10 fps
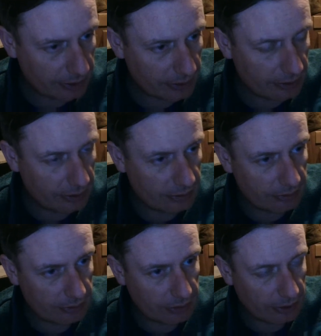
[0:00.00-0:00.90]
the
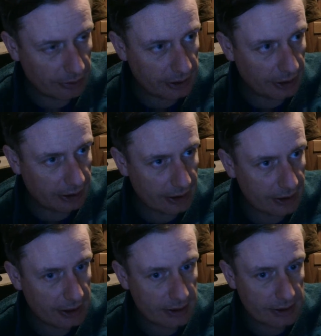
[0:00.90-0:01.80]
13th
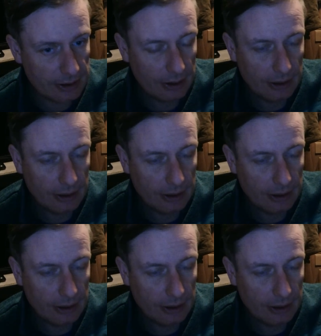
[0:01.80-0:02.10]
SS,